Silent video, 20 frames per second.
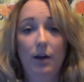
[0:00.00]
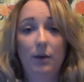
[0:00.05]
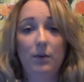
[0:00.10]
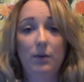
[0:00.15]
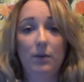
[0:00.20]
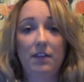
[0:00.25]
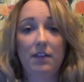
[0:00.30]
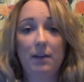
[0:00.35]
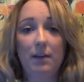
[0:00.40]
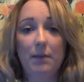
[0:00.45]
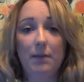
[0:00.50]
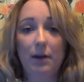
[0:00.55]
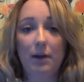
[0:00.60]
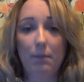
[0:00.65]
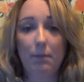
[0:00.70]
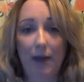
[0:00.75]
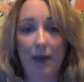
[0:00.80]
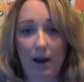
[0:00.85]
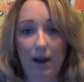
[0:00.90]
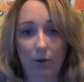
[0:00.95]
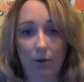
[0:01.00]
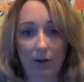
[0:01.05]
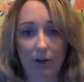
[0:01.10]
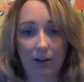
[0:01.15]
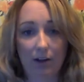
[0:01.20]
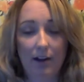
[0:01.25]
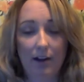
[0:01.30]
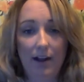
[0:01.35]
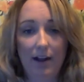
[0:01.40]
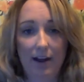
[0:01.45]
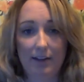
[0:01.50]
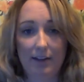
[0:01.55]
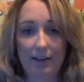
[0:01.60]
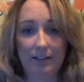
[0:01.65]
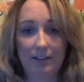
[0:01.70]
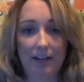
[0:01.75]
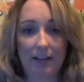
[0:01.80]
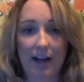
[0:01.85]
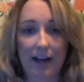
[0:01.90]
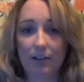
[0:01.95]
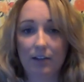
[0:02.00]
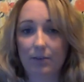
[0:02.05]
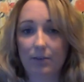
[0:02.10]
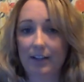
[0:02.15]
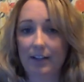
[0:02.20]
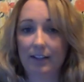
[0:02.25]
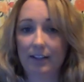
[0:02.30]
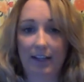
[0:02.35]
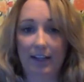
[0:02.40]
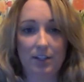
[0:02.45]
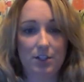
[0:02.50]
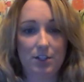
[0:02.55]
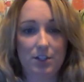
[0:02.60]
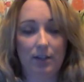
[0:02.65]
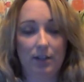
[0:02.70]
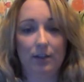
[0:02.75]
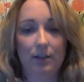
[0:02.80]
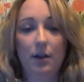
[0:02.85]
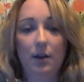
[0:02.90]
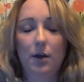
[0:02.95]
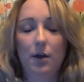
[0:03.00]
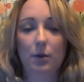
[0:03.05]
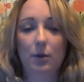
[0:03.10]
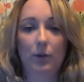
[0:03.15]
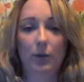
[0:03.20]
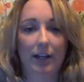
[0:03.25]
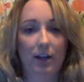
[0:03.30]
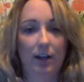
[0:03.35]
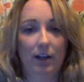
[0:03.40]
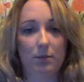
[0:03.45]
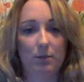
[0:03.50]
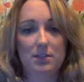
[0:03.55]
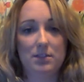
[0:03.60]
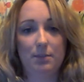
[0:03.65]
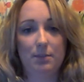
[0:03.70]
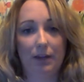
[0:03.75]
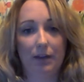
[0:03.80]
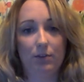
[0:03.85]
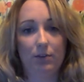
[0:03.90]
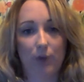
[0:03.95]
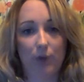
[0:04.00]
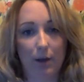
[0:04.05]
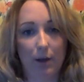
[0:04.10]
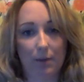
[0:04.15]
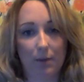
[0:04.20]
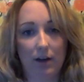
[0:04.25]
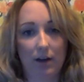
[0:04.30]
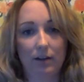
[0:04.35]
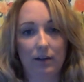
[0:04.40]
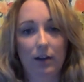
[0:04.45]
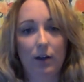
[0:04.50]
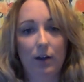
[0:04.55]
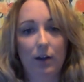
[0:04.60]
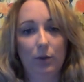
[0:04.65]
with the amount of power and the lack of regulation when it comes to big pharma.